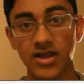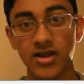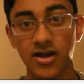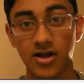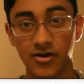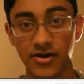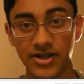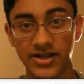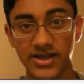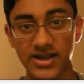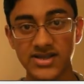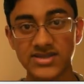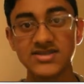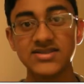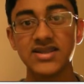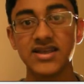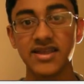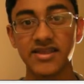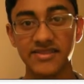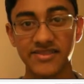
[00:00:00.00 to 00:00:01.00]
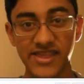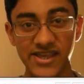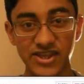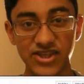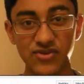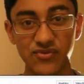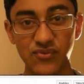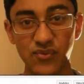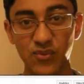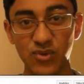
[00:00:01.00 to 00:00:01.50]
Alright guys, thank
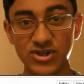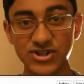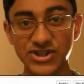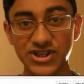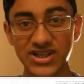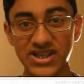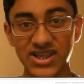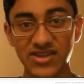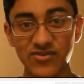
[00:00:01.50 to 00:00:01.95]
you for watching.